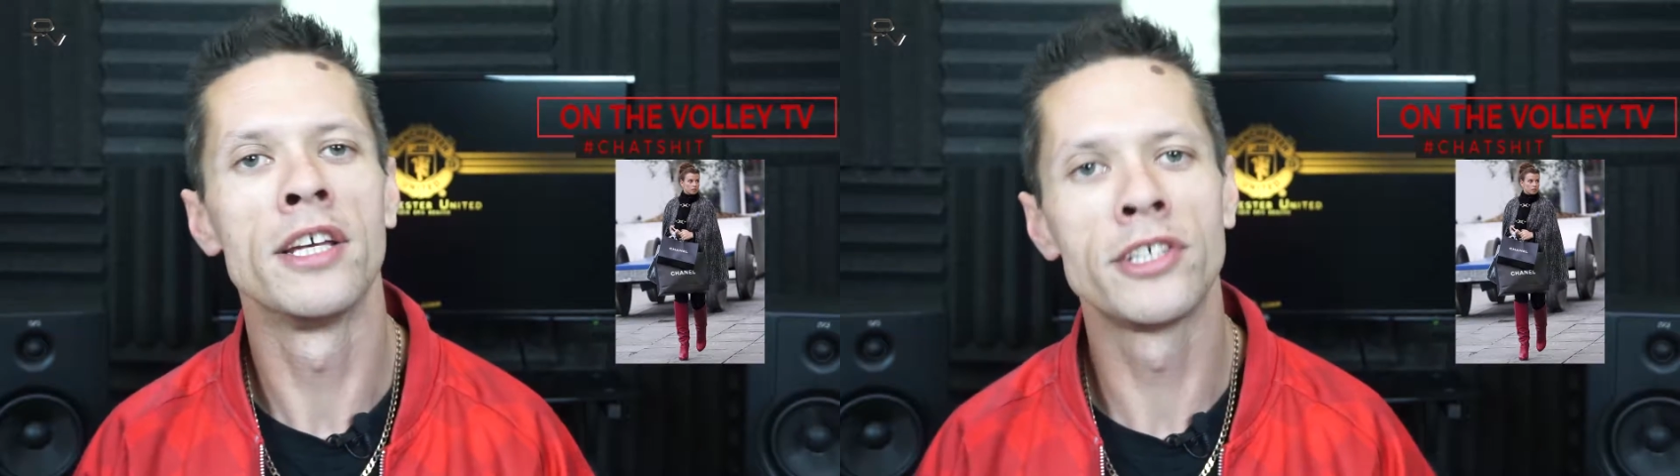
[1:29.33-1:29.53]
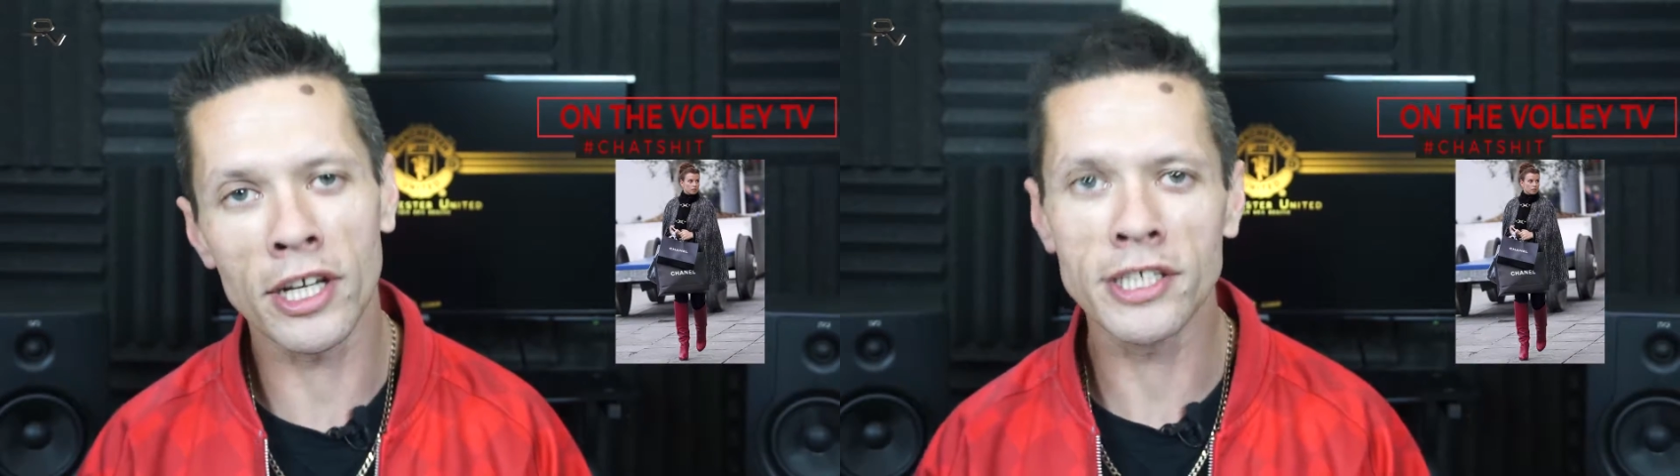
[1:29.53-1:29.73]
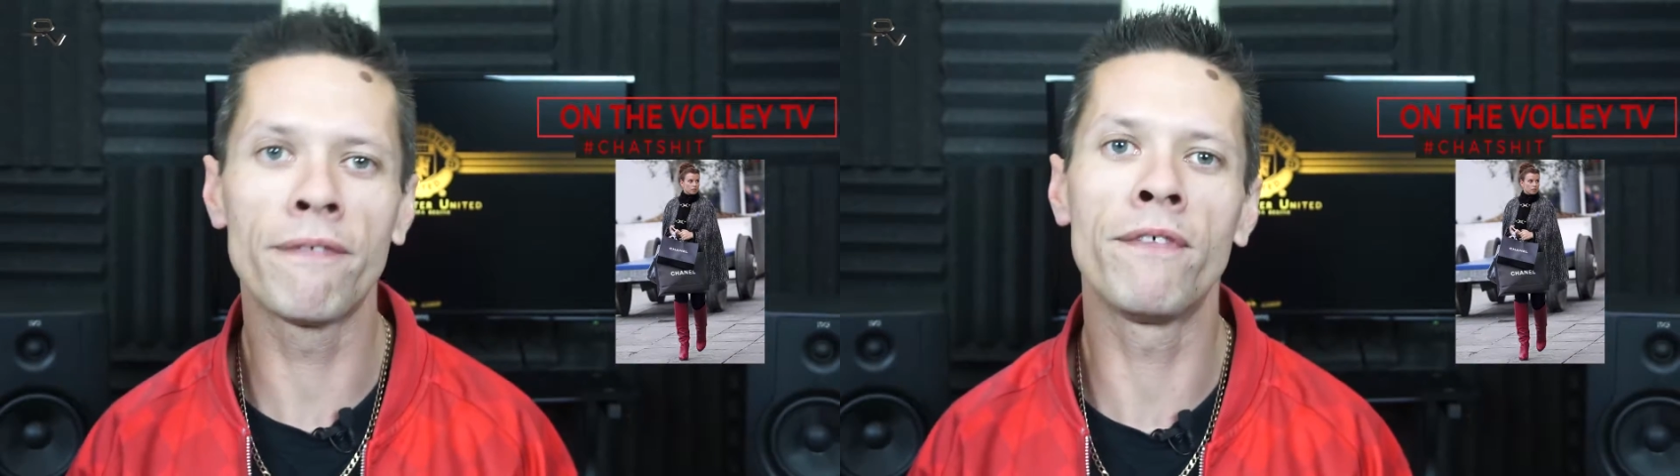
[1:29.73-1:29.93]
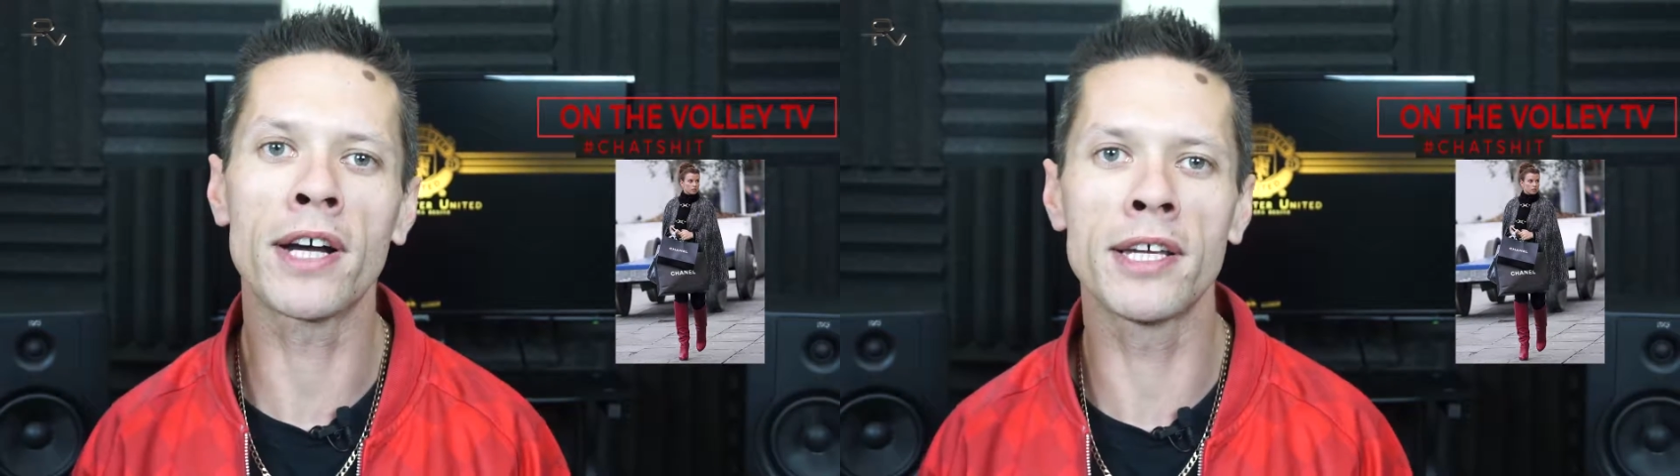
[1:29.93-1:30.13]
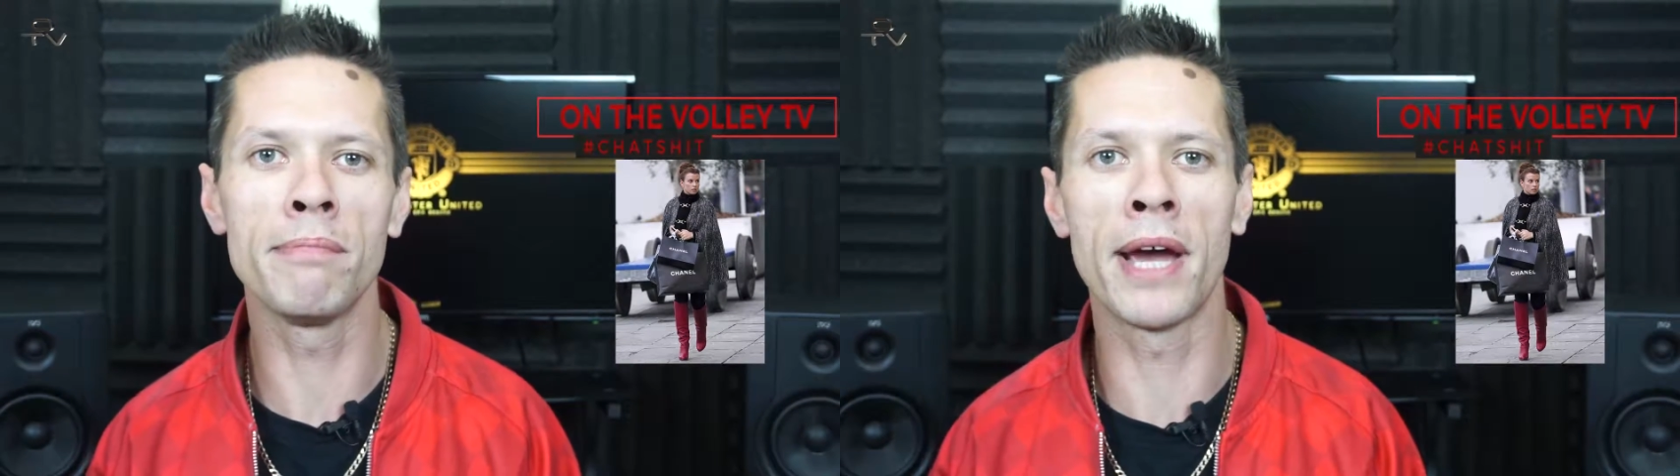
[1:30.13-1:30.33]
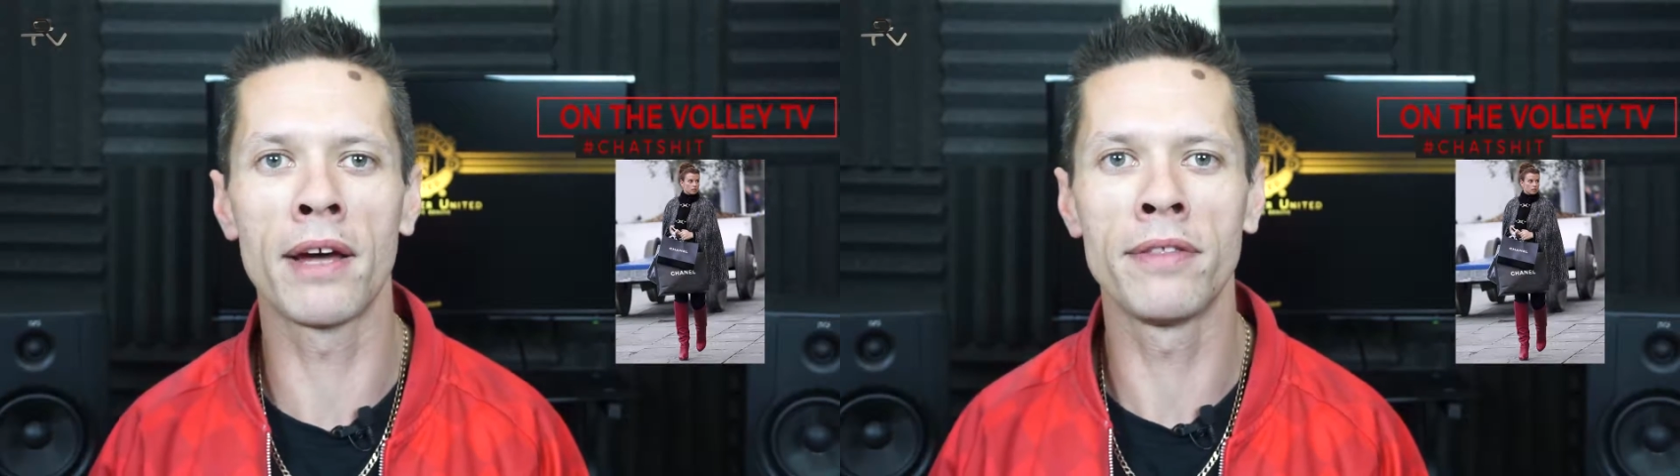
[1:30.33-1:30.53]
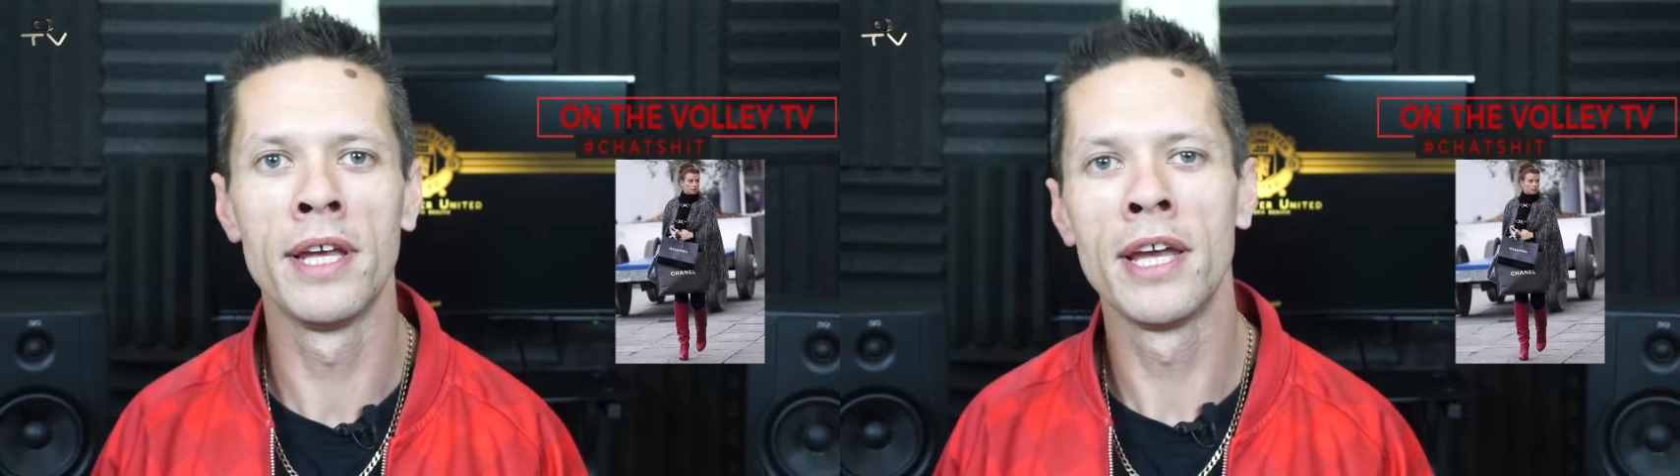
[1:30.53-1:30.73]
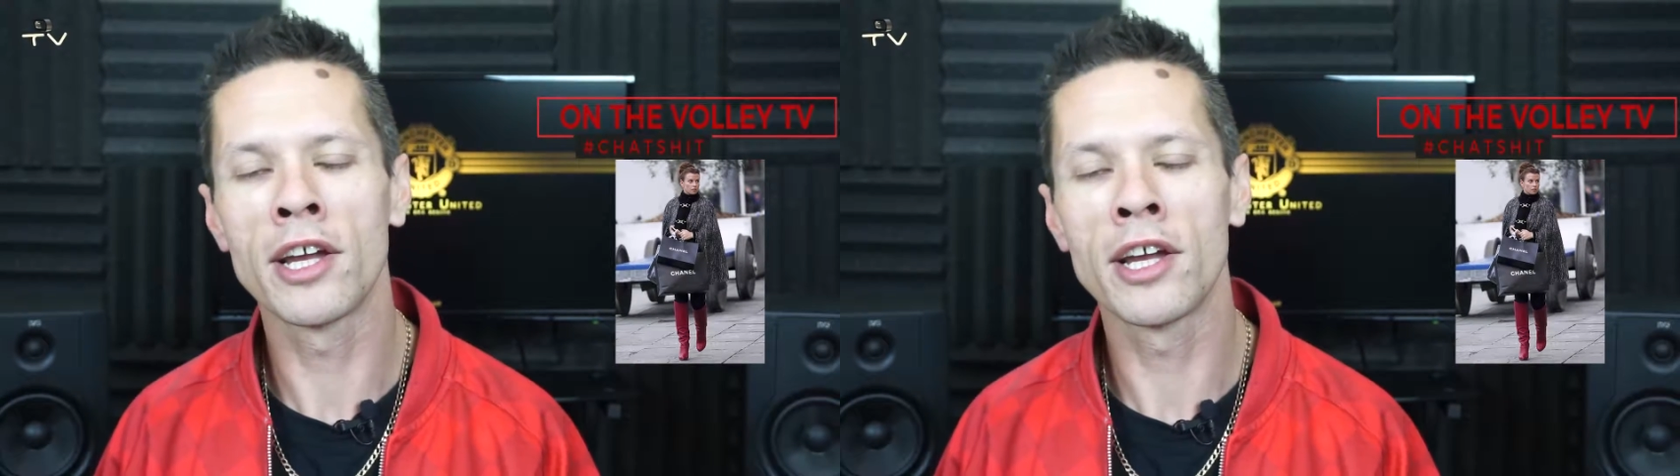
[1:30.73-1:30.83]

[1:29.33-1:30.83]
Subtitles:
Shut your fucking mouth,